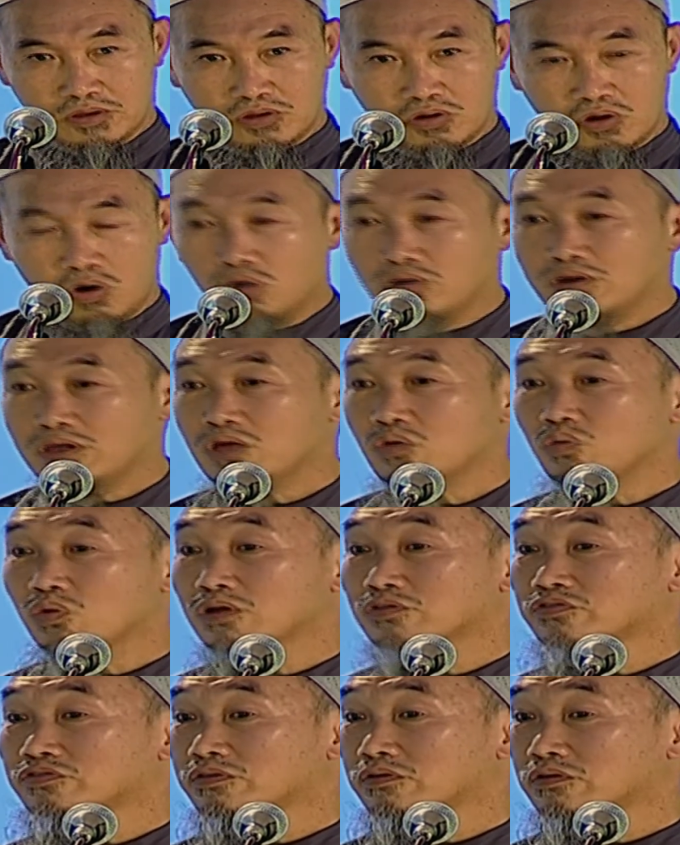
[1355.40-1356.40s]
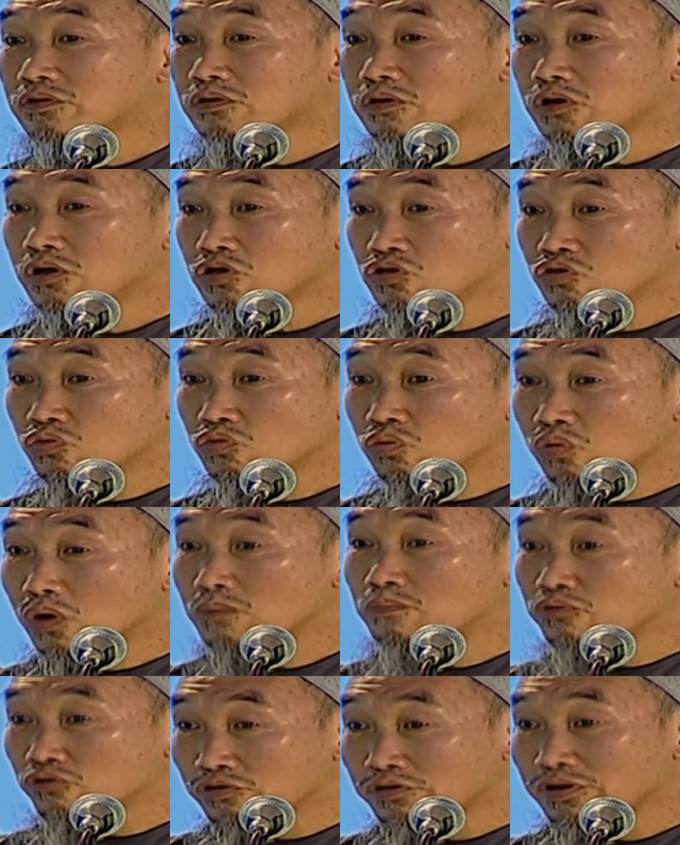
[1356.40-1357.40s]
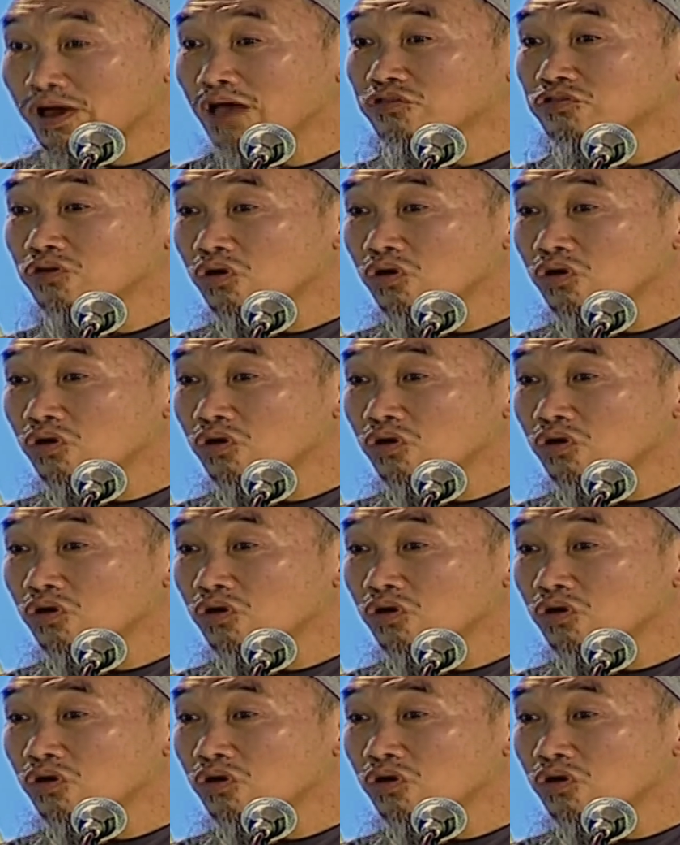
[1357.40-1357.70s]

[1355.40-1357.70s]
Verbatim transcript: Only will you will progress